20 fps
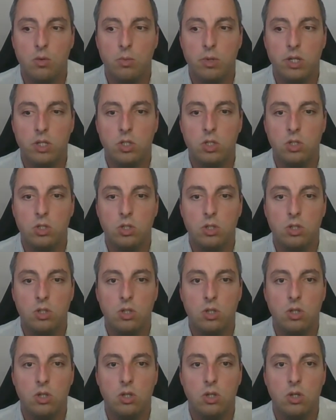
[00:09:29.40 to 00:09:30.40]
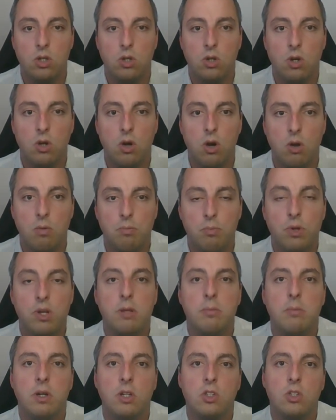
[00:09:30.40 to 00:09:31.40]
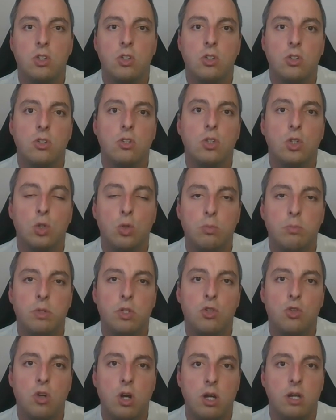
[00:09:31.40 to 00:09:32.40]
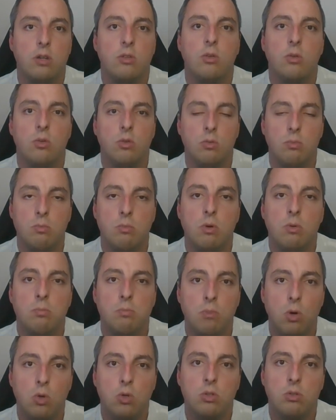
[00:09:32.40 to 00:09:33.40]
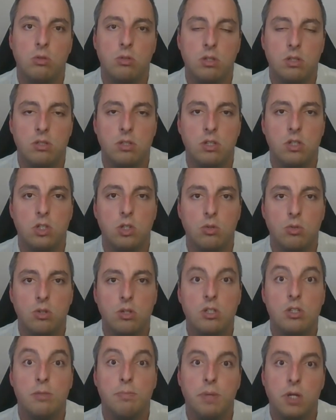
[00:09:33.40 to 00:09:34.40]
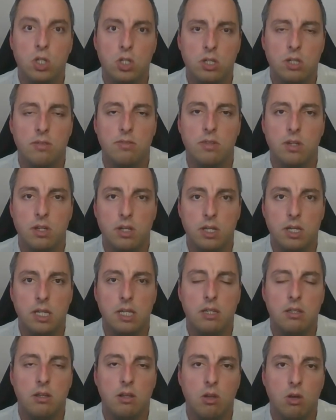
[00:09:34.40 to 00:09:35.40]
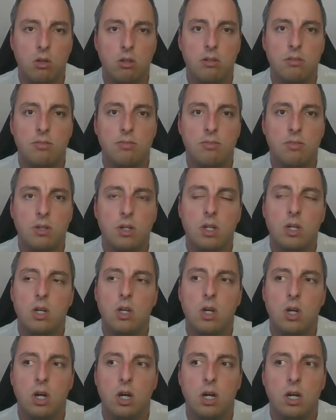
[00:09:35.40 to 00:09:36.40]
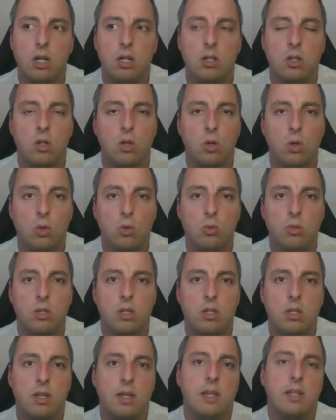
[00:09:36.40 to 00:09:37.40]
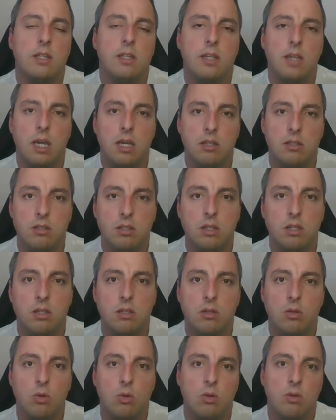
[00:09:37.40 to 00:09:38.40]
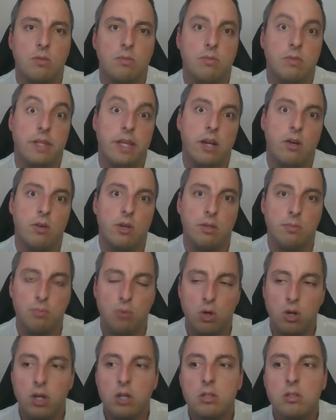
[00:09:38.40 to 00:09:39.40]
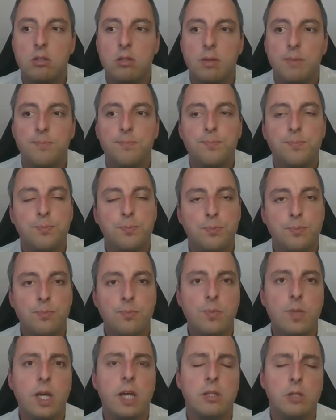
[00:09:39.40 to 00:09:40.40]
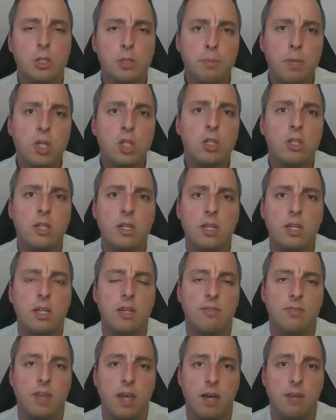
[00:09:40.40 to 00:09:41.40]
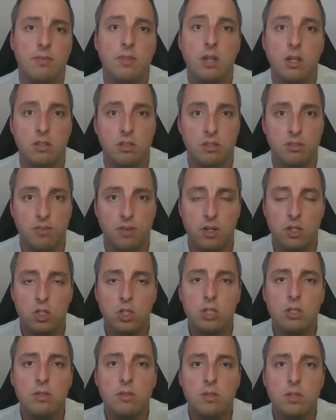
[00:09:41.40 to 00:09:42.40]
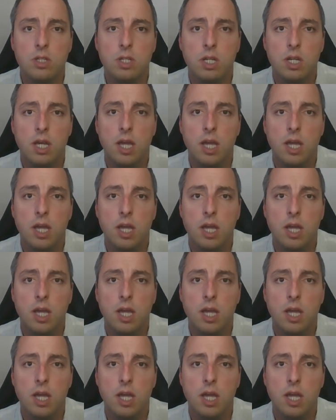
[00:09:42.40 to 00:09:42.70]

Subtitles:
which pretty much should be trialed on most autistic children, especially if they eat a lot of gluten and casein or dairy products, and especially if they have gut dysfunction.